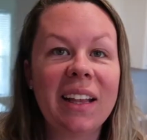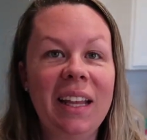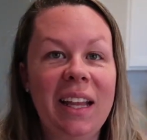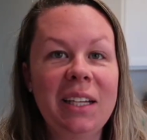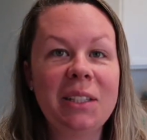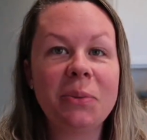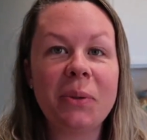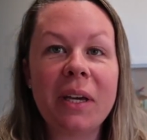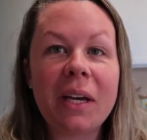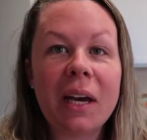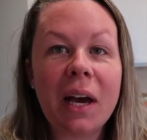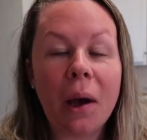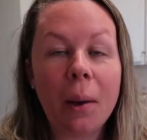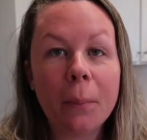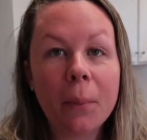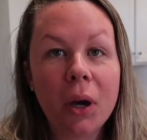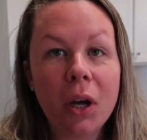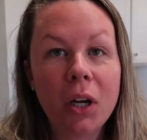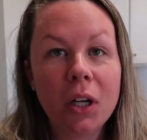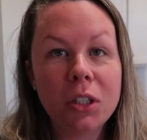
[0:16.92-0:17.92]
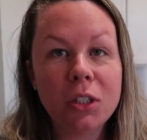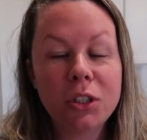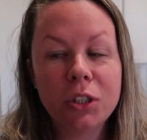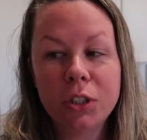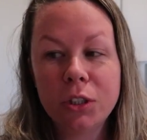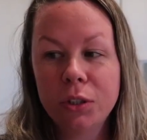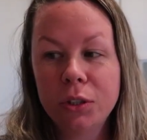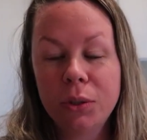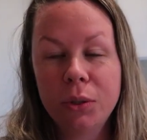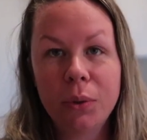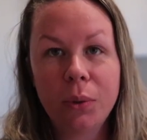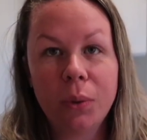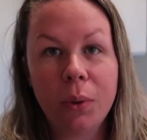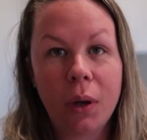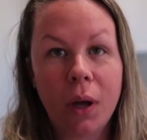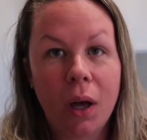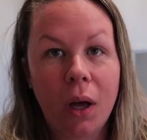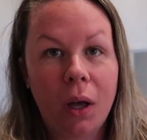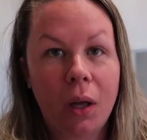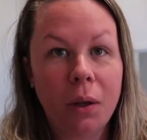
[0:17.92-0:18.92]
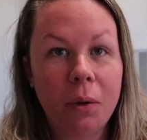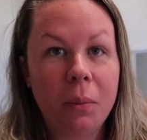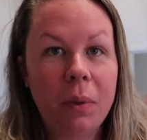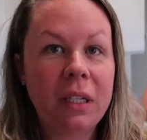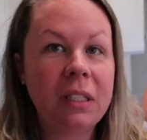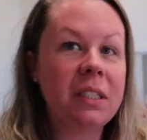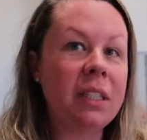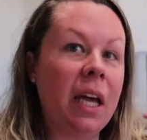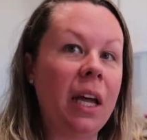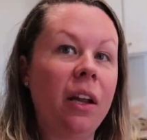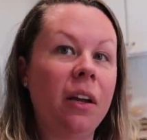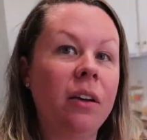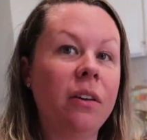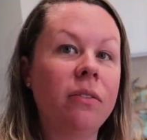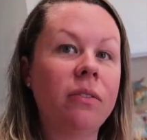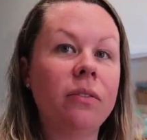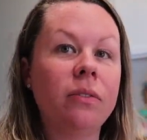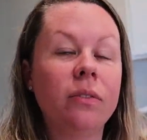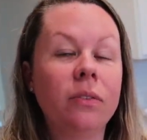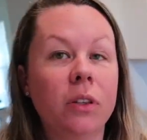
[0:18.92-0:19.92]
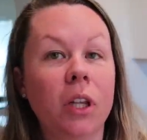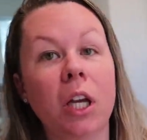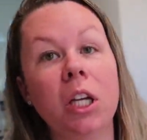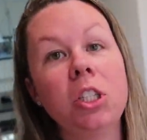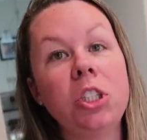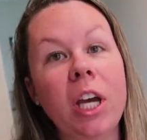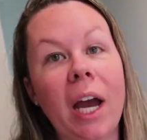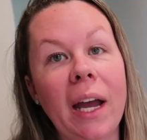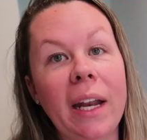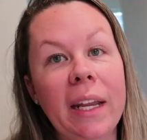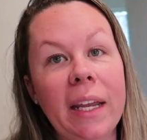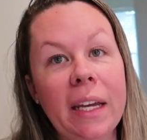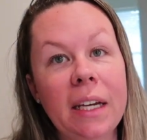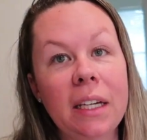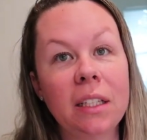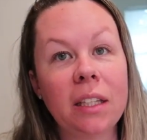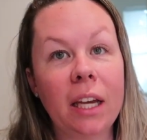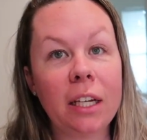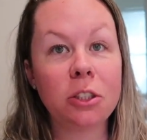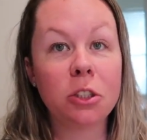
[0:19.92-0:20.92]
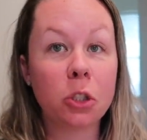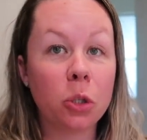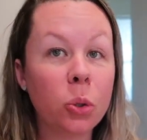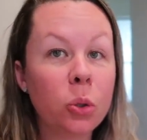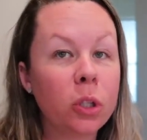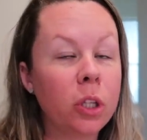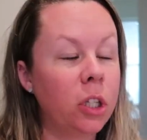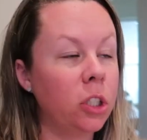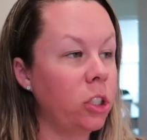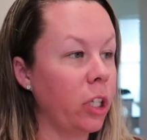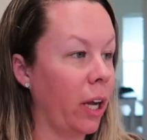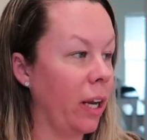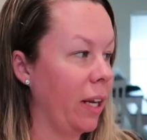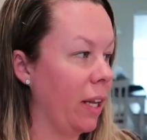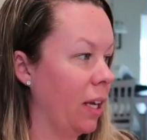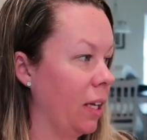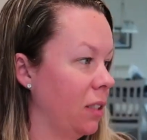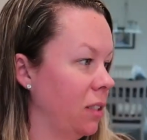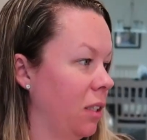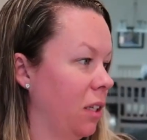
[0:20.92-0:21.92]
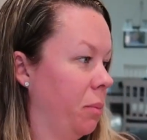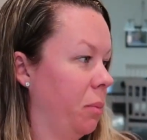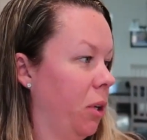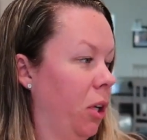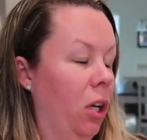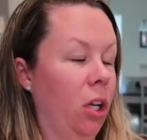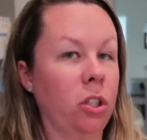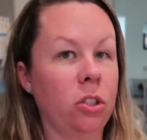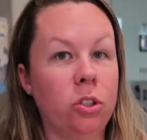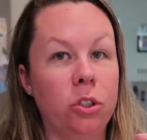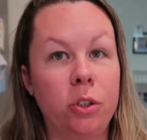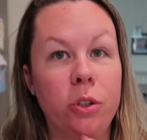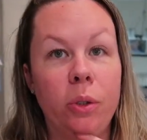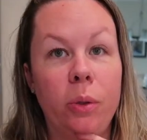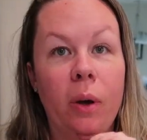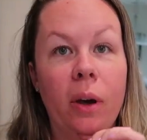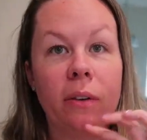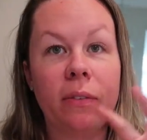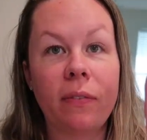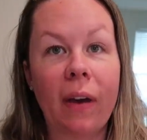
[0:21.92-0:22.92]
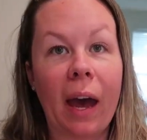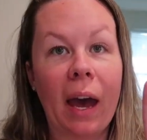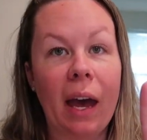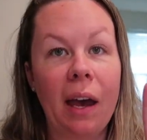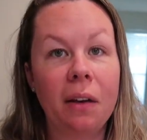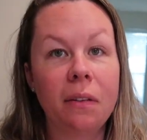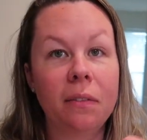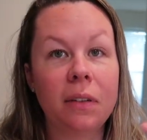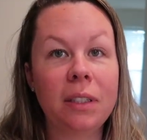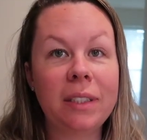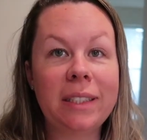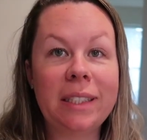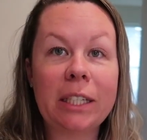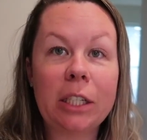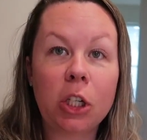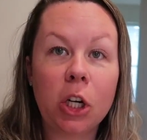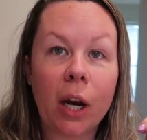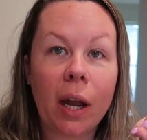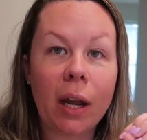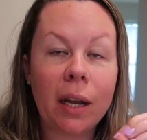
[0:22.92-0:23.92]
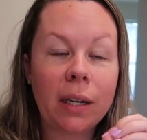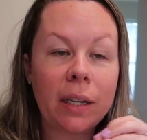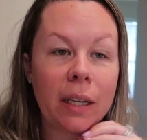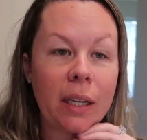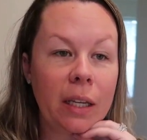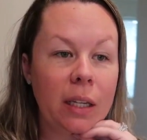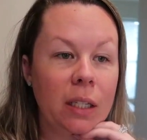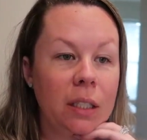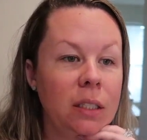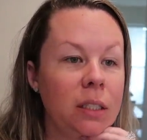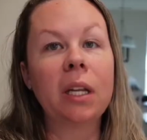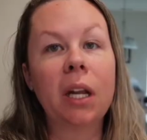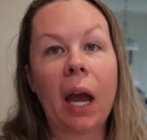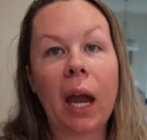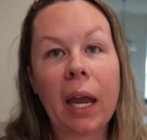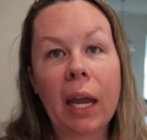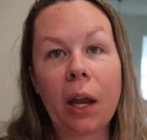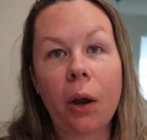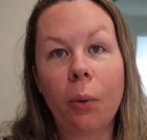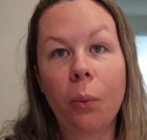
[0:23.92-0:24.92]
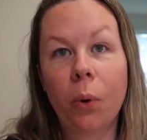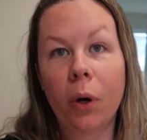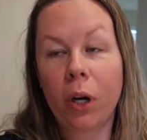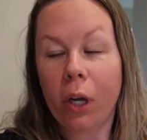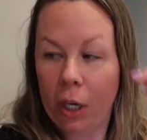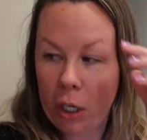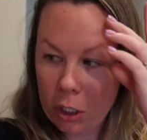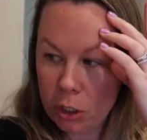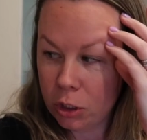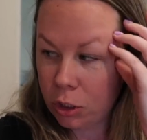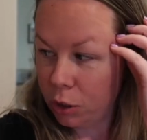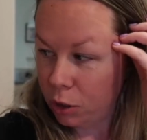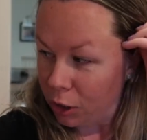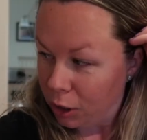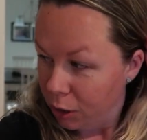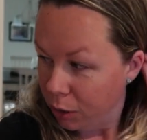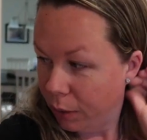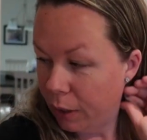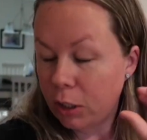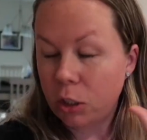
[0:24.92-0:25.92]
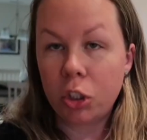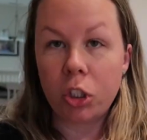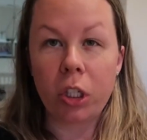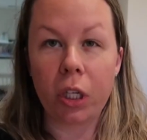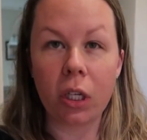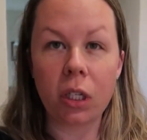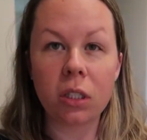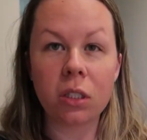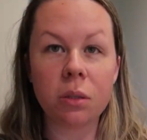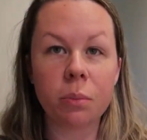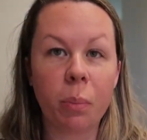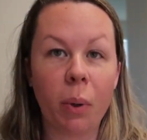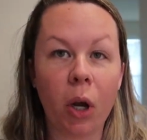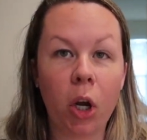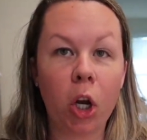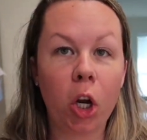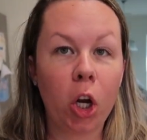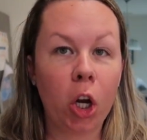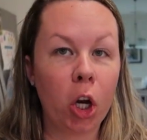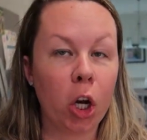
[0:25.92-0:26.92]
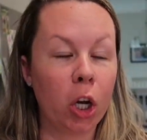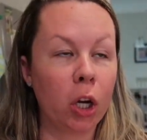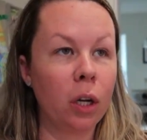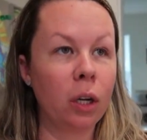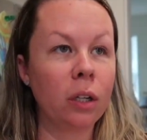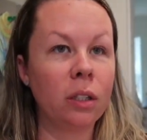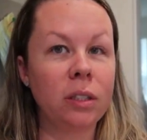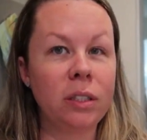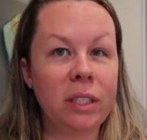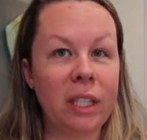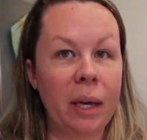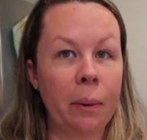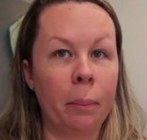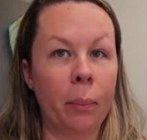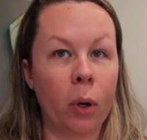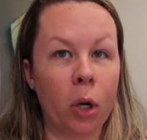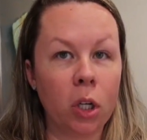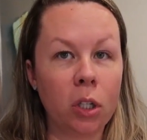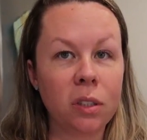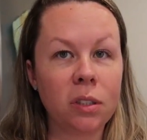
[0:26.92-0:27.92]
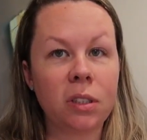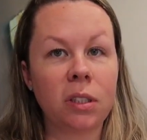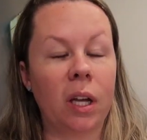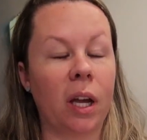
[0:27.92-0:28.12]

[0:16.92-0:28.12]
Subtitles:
This week I'm gonna do, instead of lunch ideas, like school lunch ideas, I'm gonna do 5 dinner ideas. Tonight we're gonna do cheeseburger dippers.